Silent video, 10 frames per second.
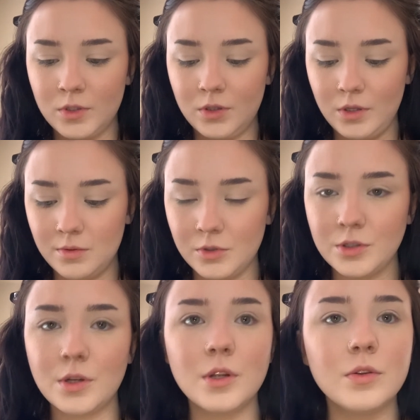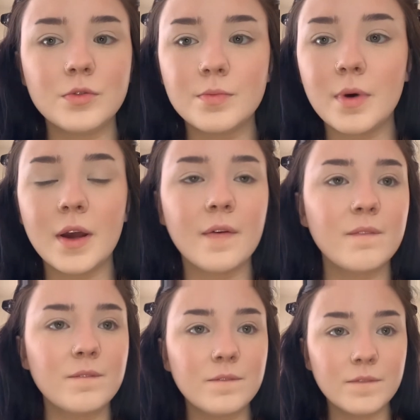And I'm just gonna use my
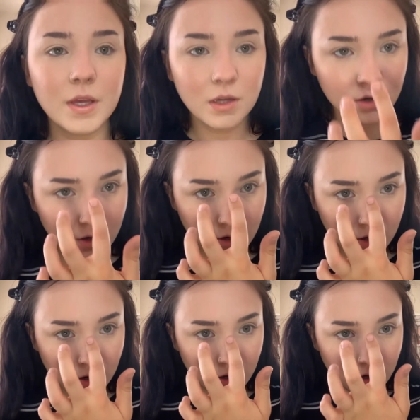finger